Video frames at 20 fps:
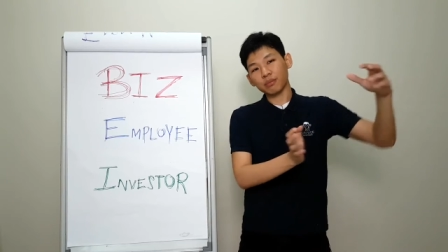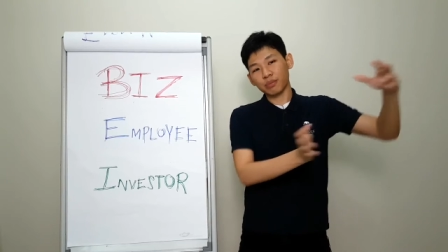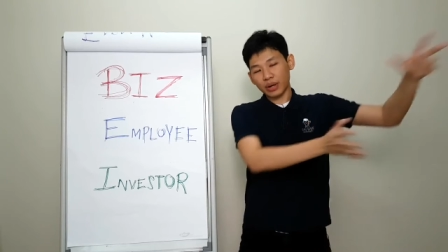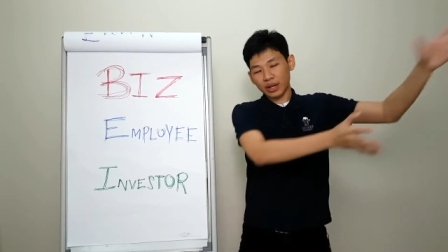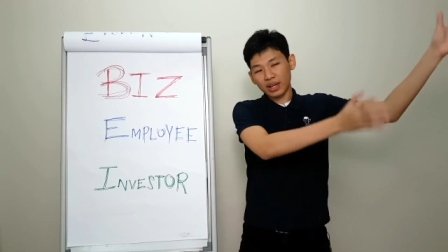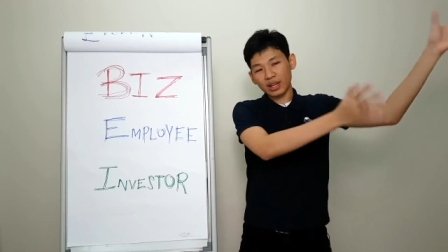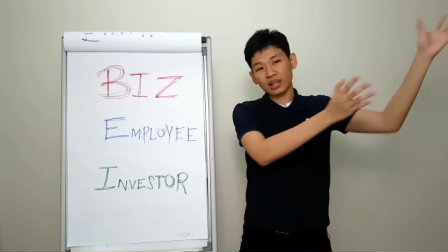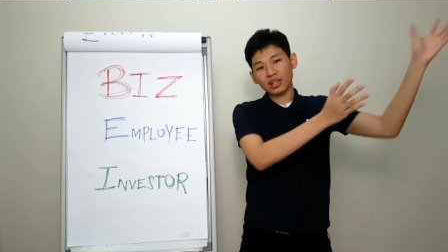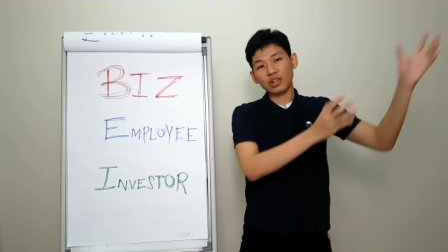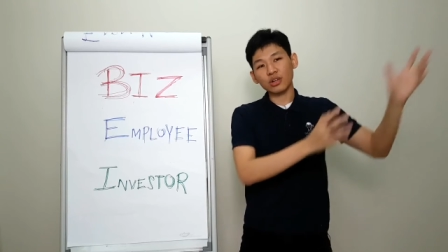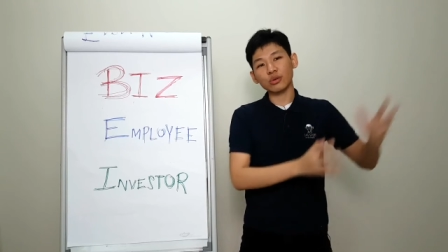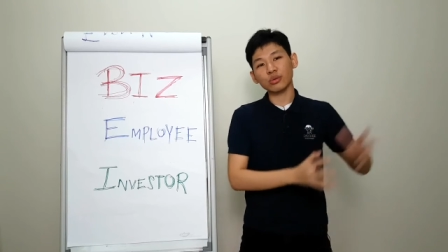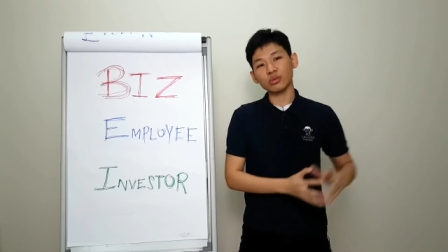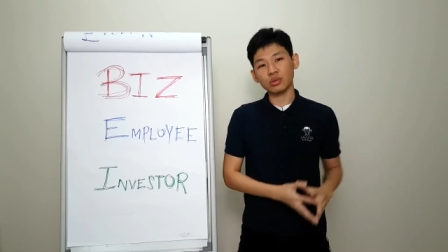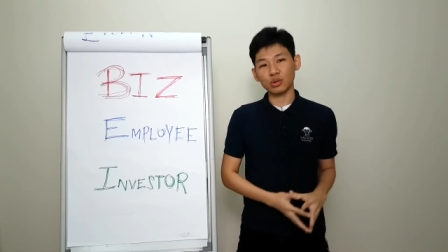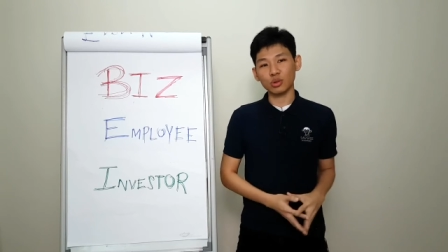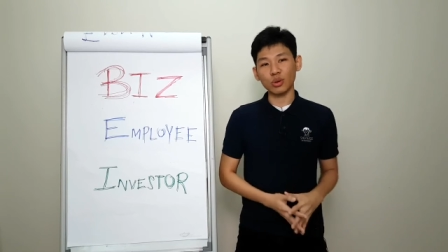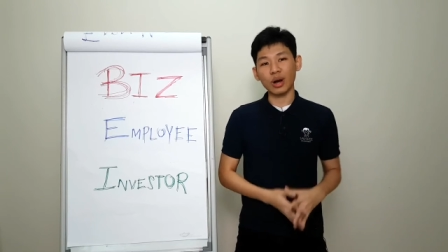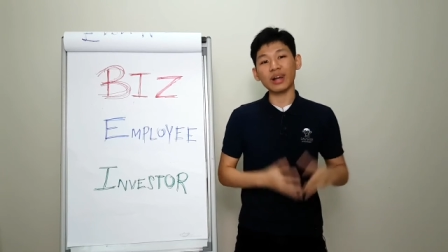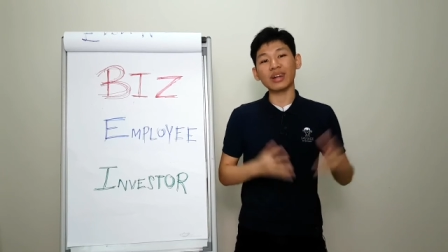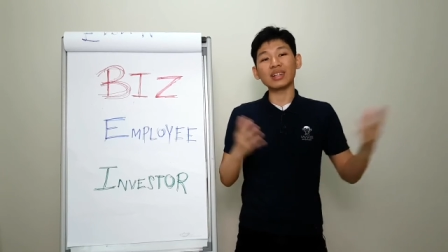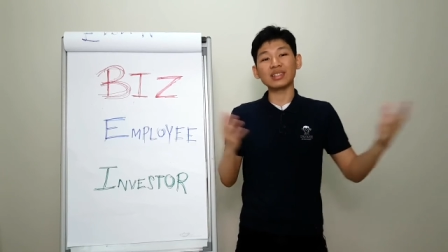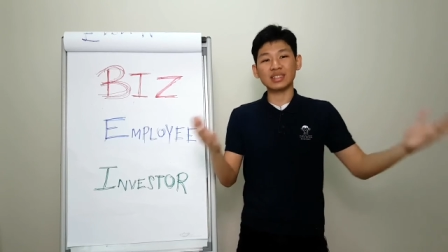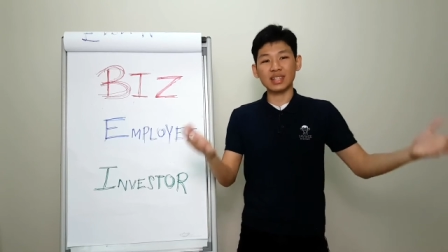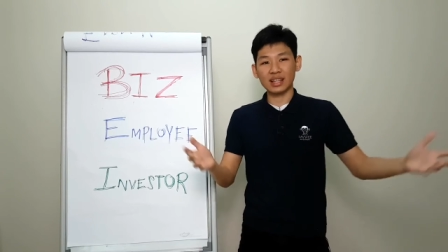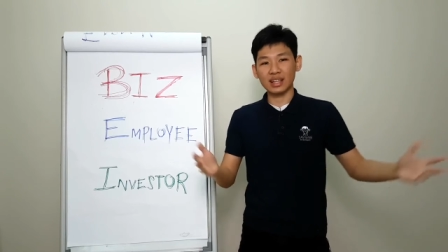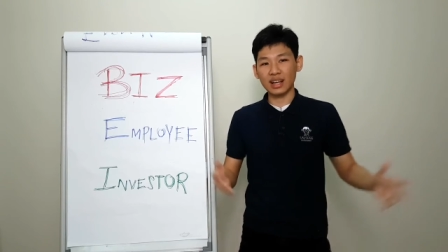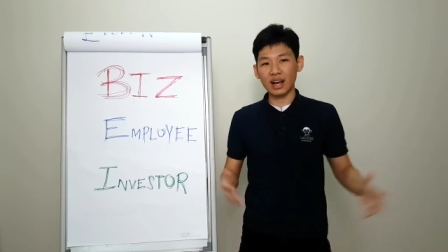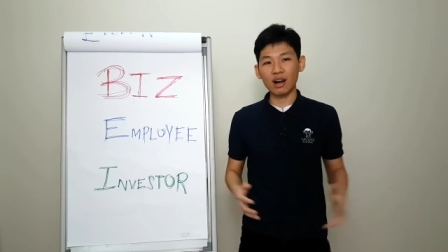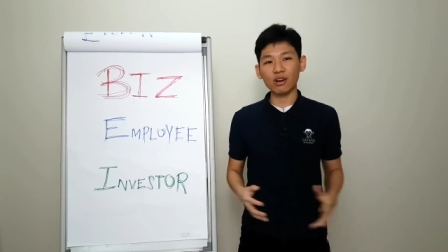bringing you to
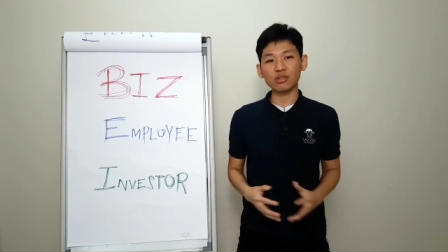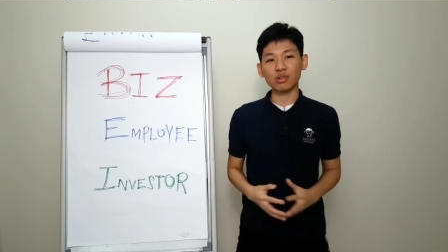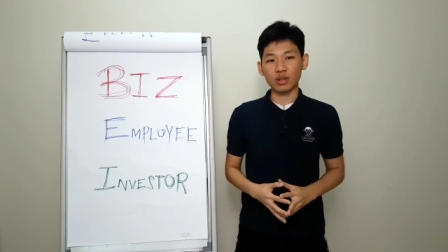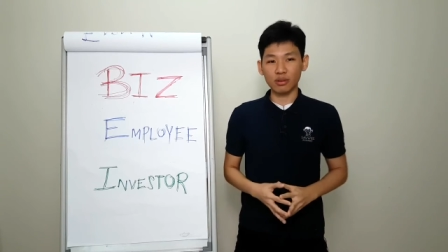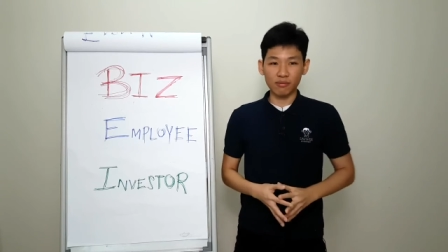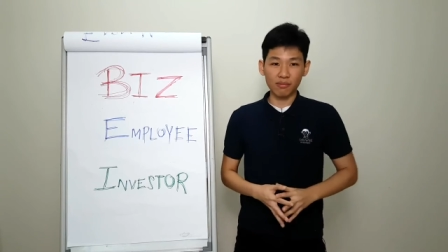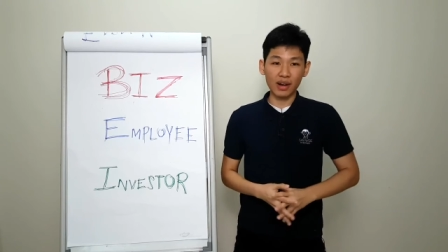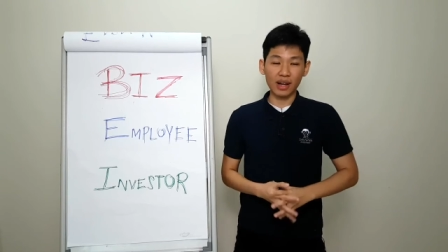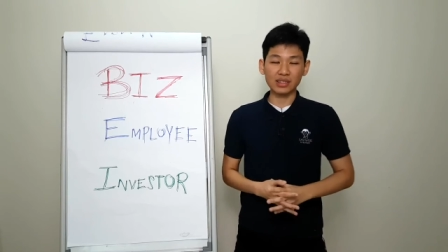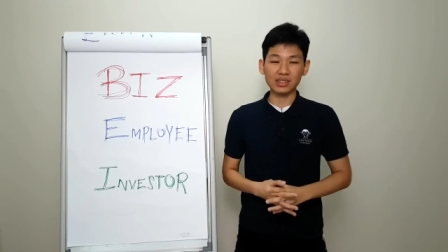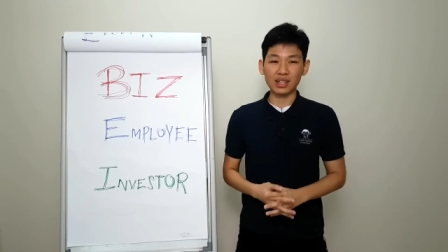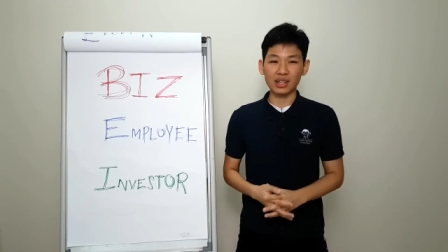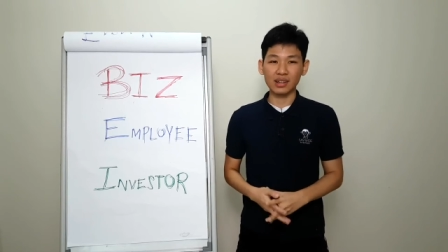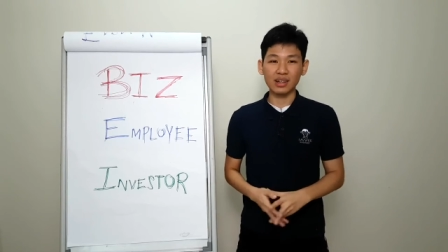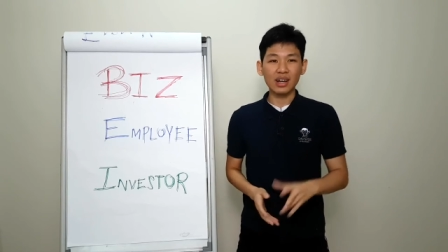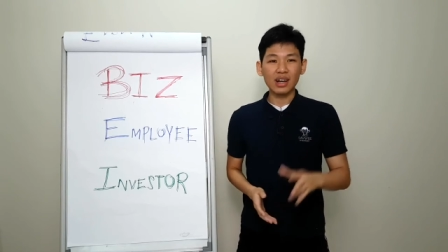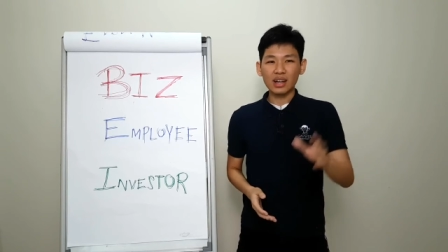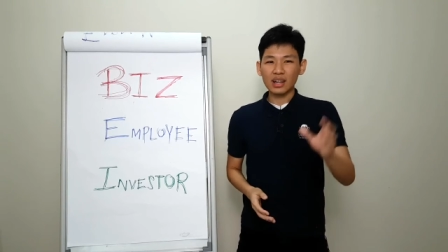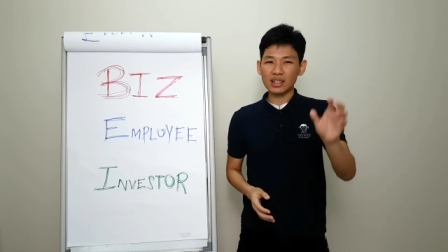understanding how to invest. Ah.